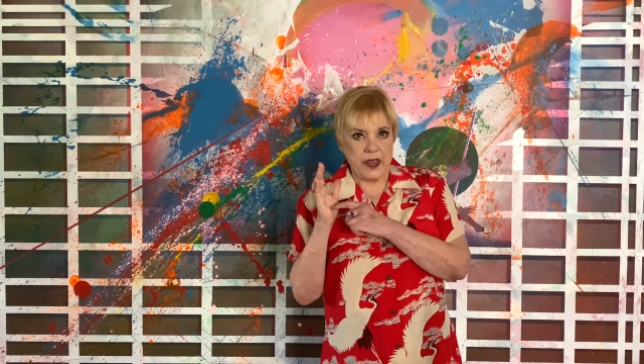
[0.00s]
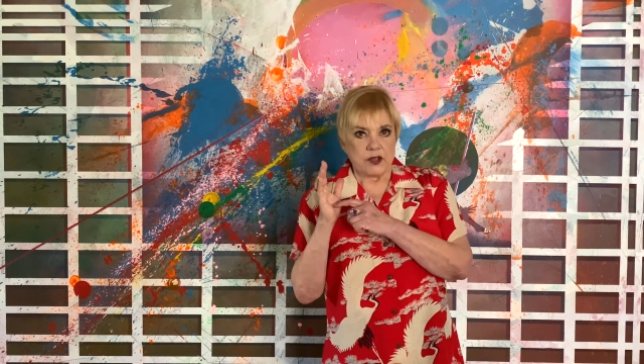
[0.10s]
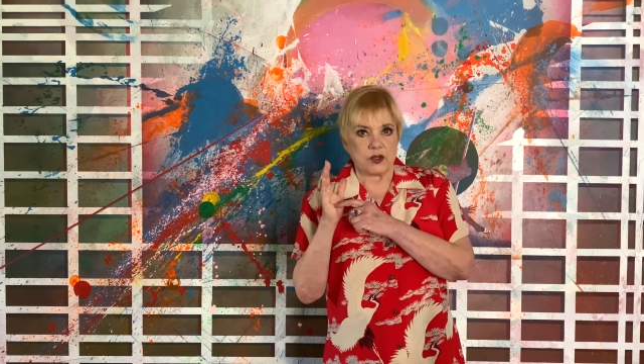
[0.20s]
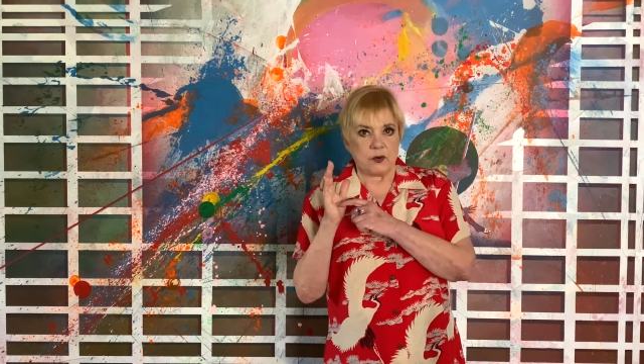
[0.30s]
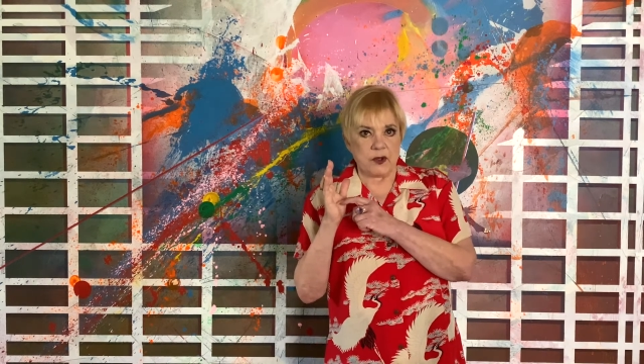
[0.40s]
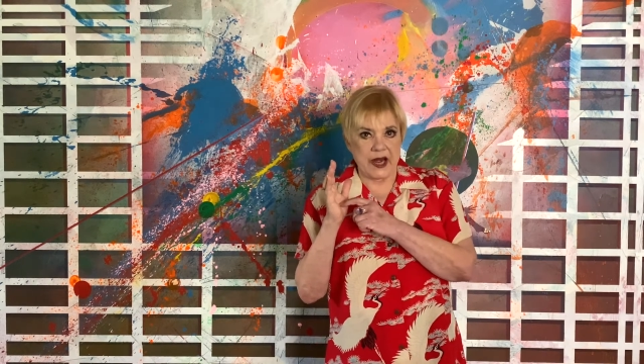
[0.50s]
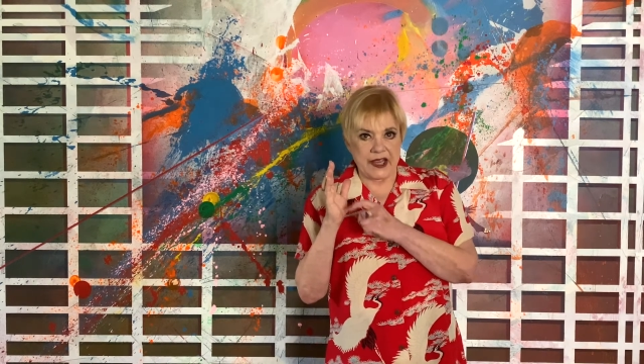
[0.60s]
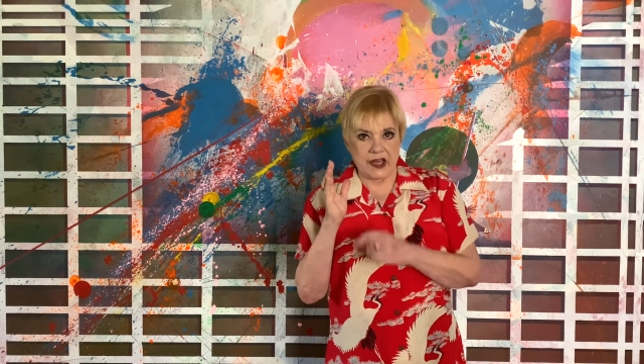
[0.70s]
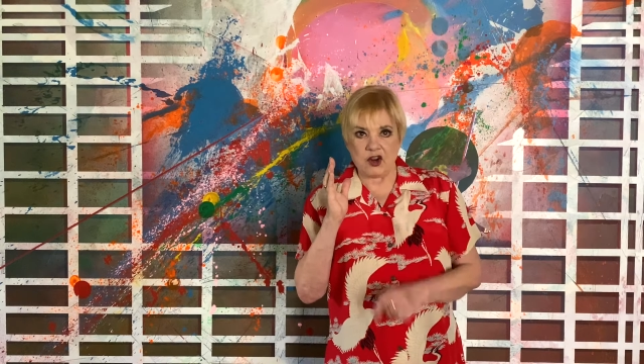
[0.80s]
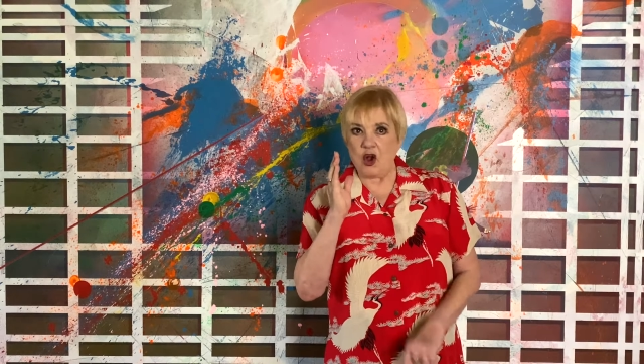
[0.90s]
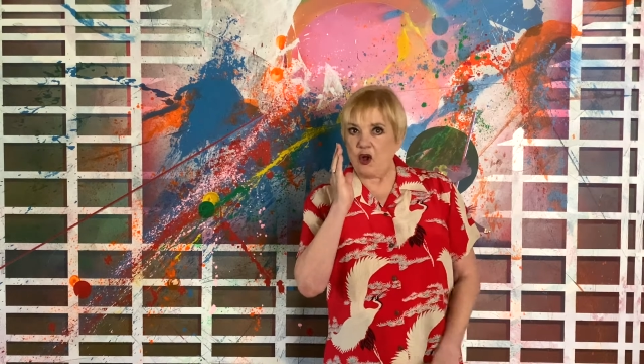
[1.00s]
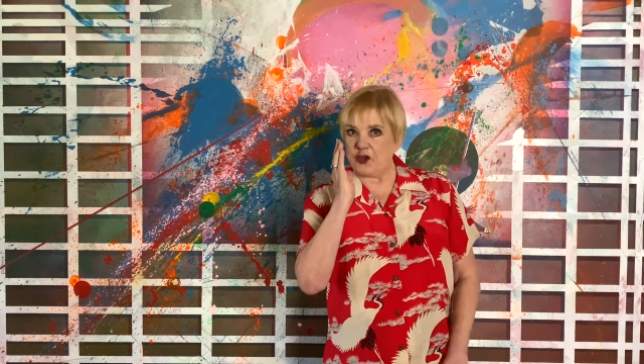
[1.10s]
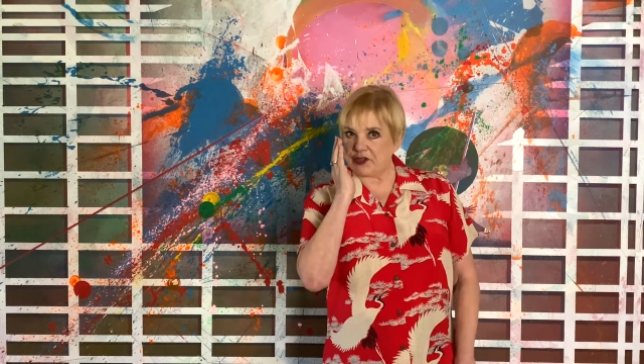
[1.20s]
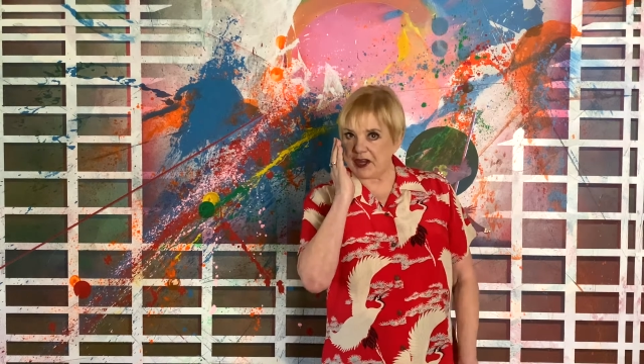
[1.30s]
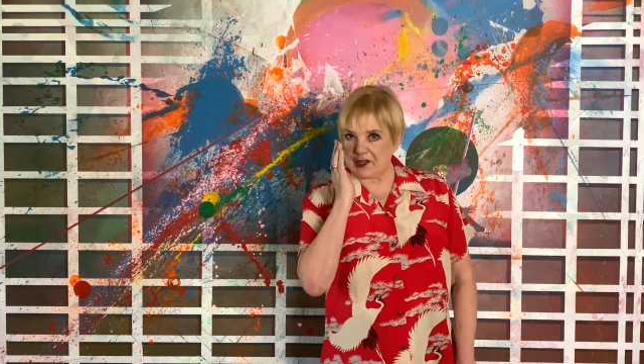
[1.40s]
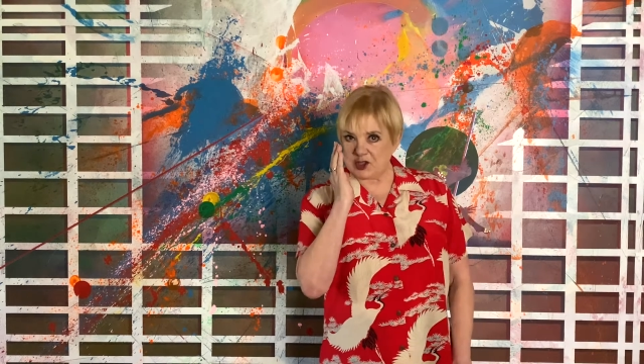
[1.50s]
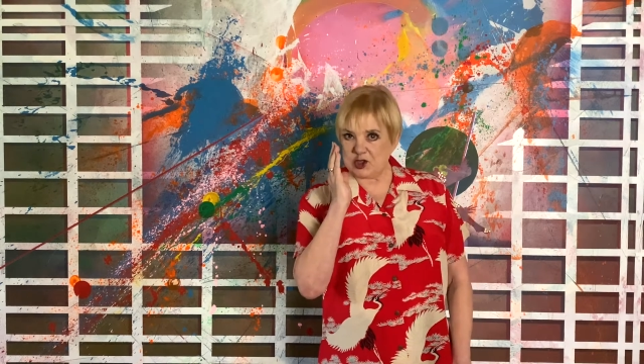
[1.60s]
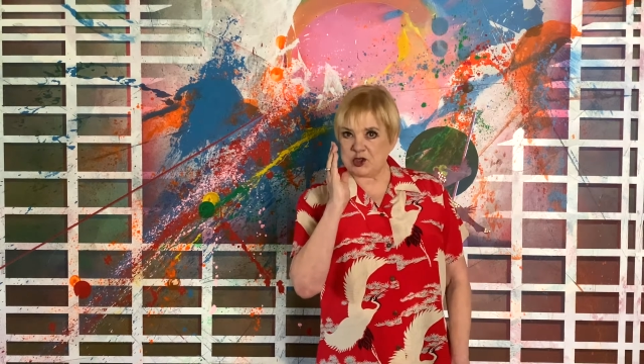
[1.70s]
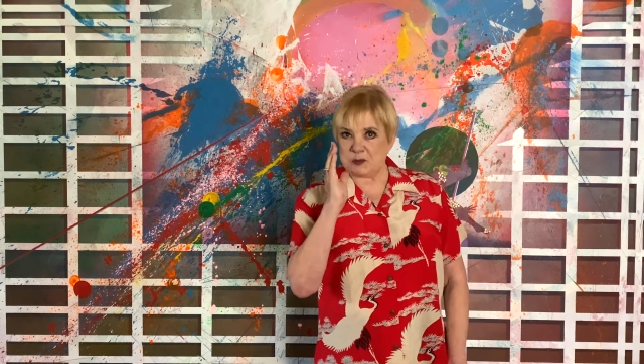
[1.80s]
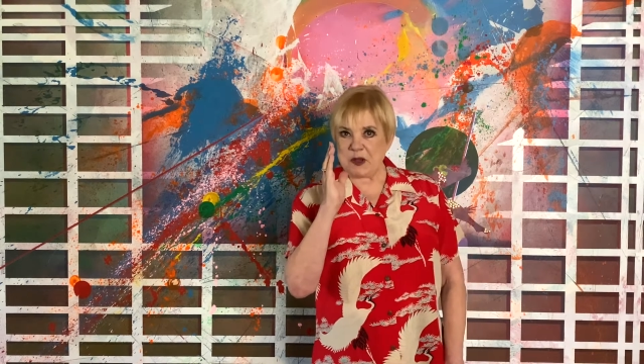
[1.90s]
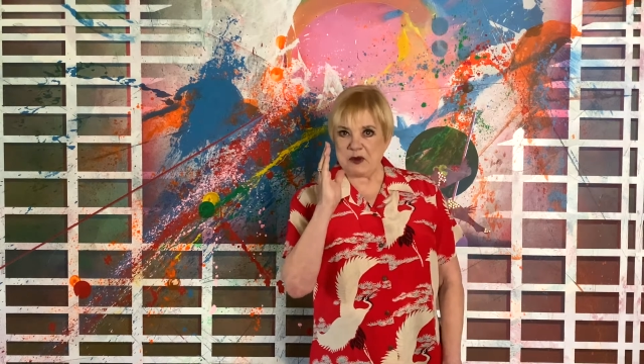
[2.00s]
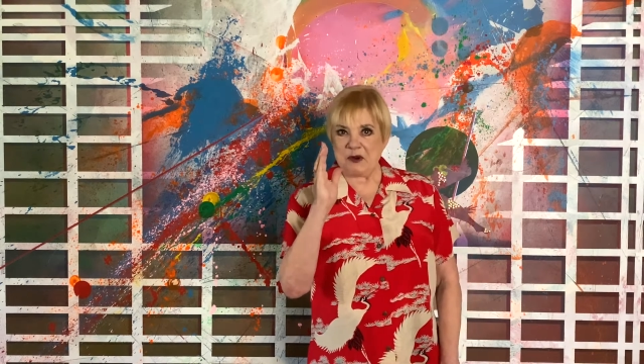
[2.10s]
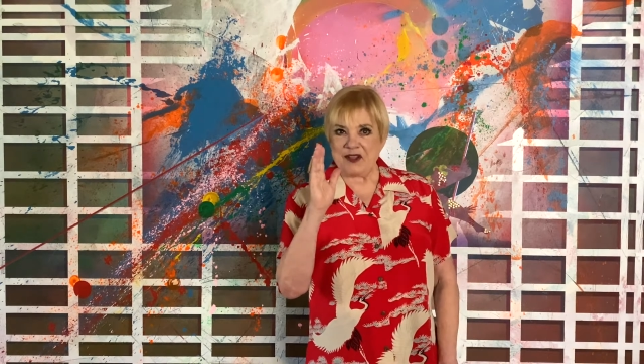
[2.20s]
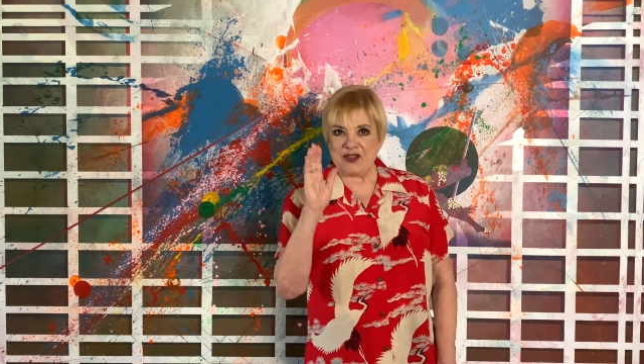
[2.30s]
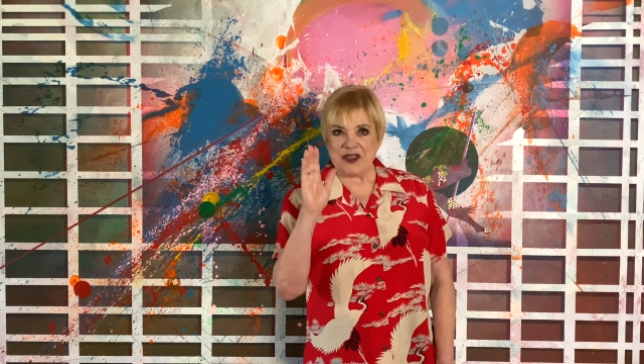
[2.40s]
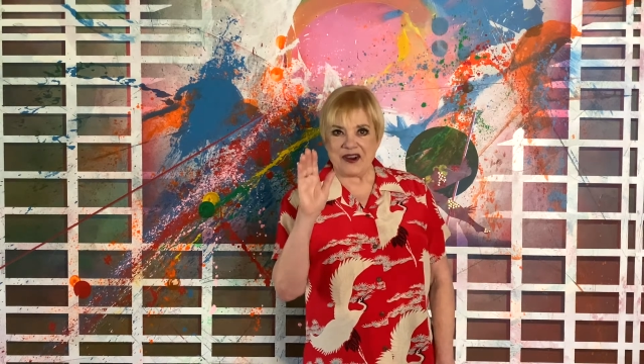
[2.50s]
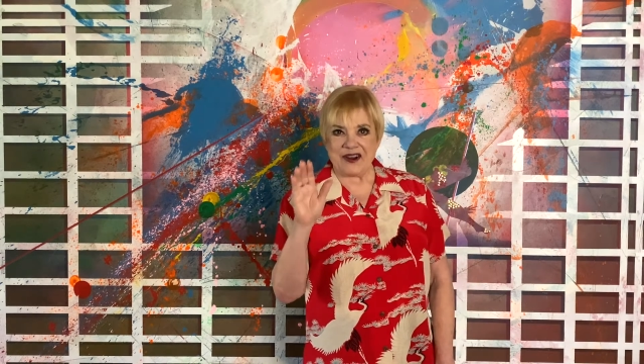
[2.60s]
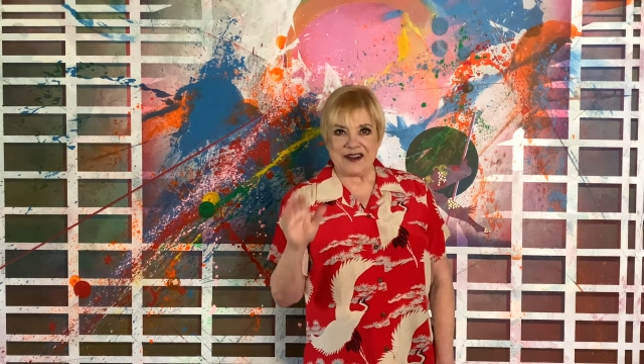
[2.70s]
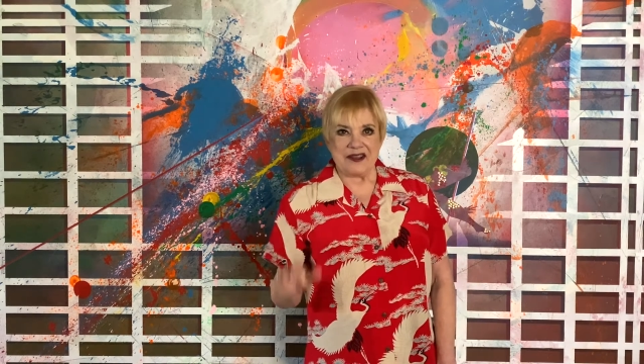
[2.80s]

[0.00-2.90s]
So when I get calls, I can just speak right there."